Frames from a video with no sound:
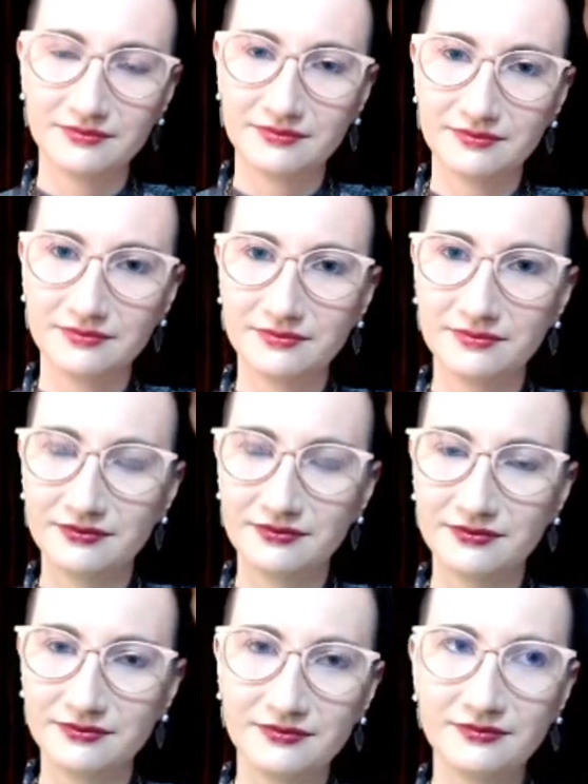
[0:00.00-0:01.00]
And then
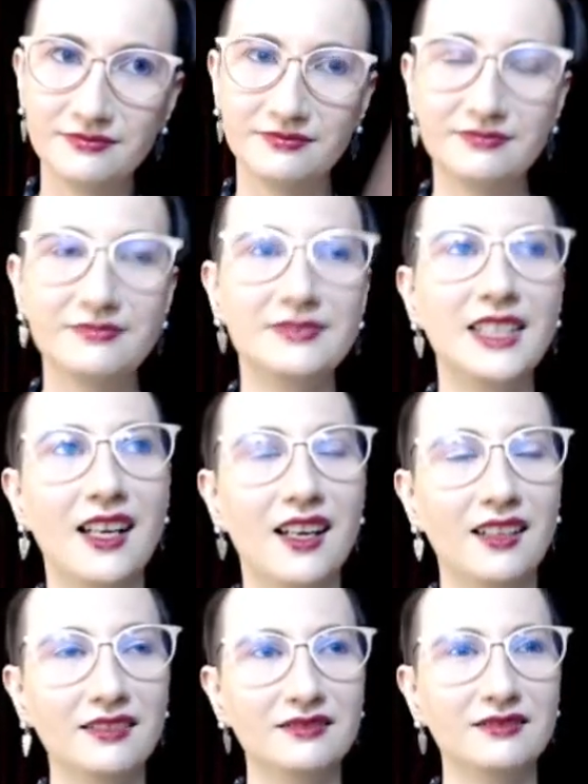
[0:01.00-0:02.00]
everything, four yeah.
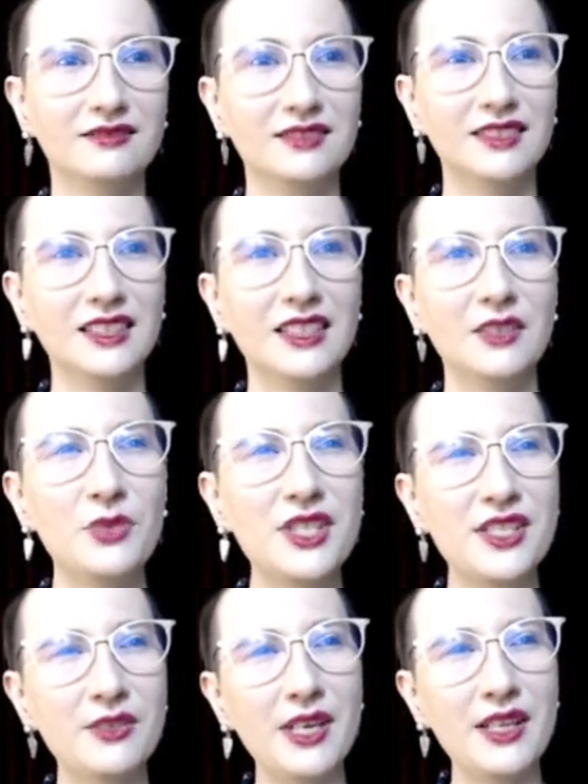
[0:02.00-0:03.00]
can die in a
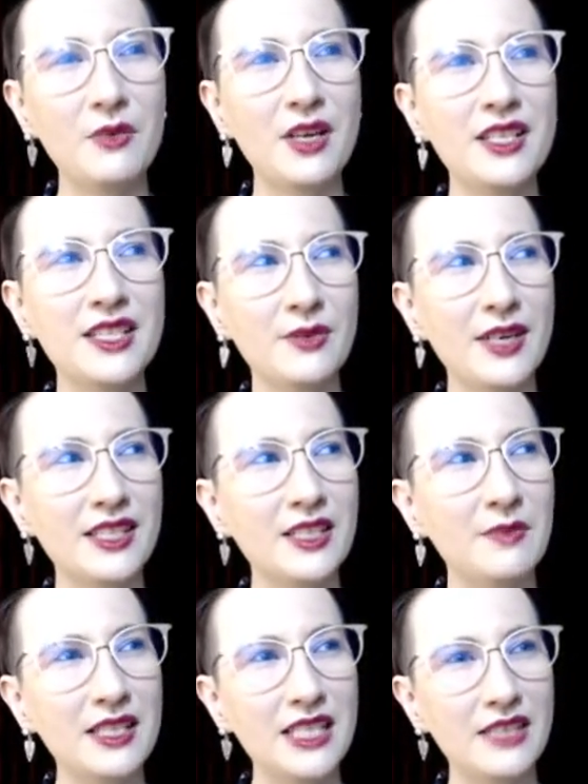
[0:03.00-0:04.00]
fire. Was three the one directed
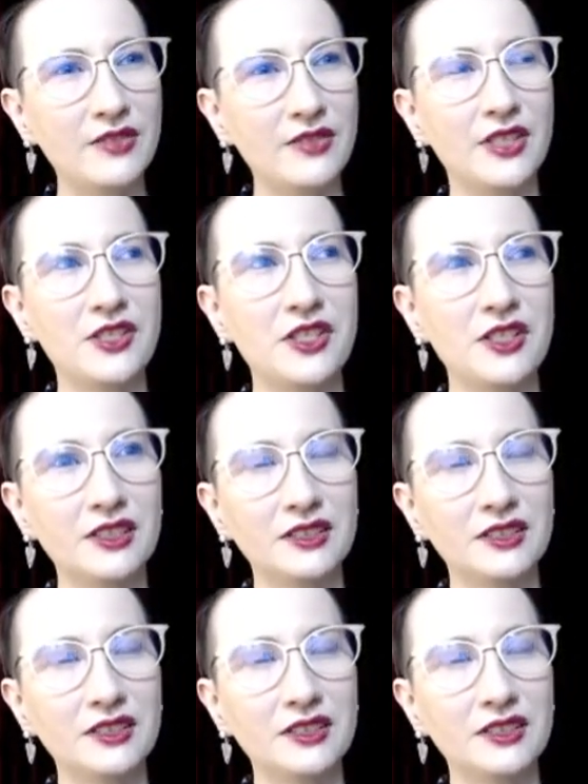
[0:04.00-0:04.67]
by David Fincher?